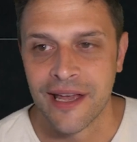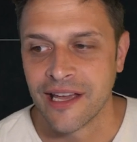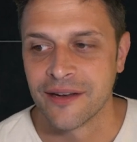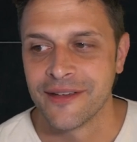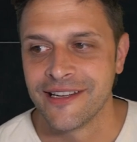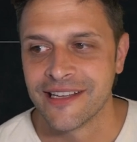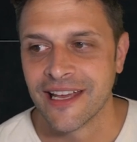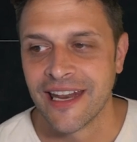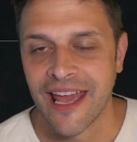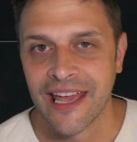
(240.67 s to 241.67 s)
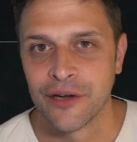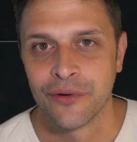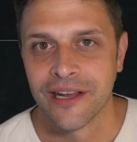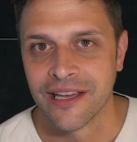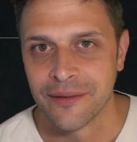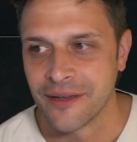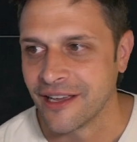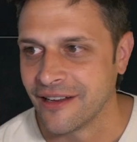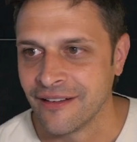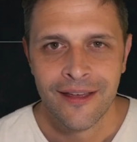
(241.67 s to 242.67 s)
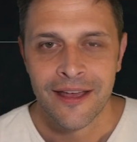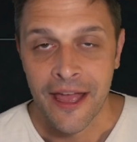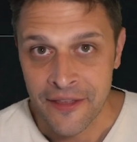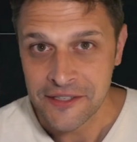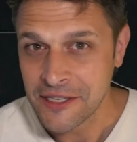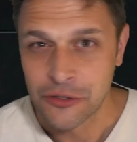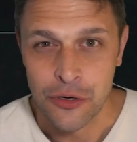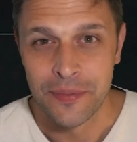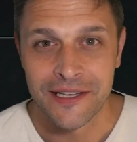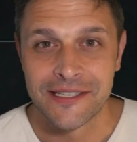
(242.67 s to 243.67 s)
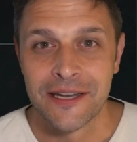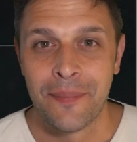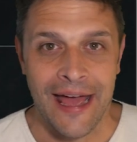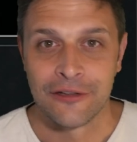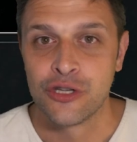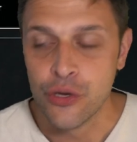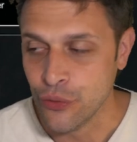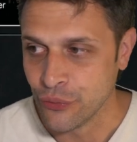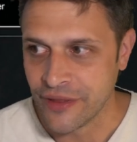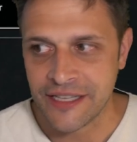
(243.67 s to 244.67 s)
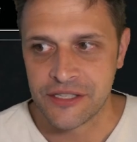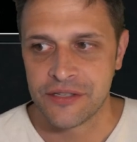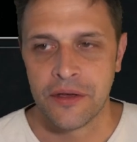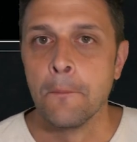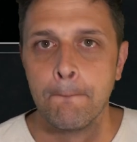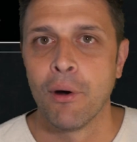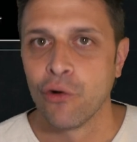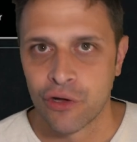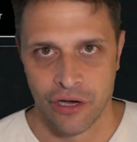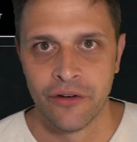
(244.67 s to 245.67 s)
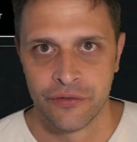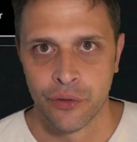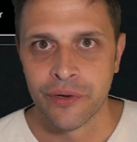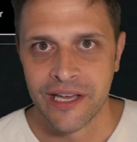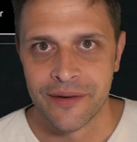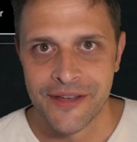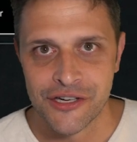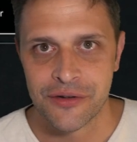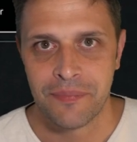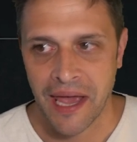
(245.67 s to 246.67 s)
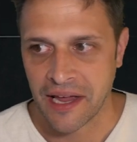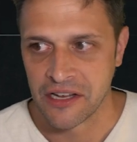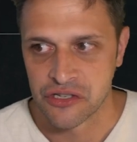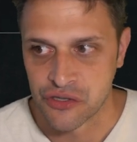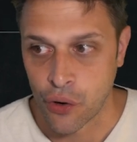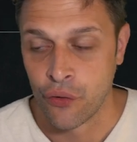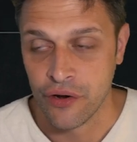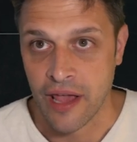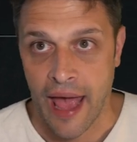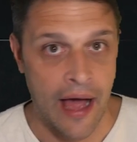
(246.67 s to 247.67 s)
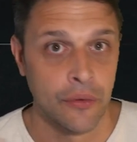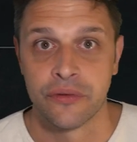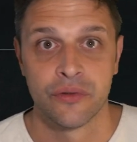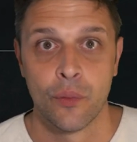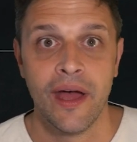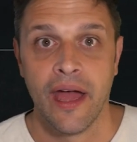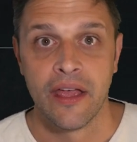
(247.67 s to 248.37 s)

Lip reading: Animate Dead, and Reanimate. And that's like 2 picks into pack 2. That's the bulk of your reanimation package. It's already out of the way.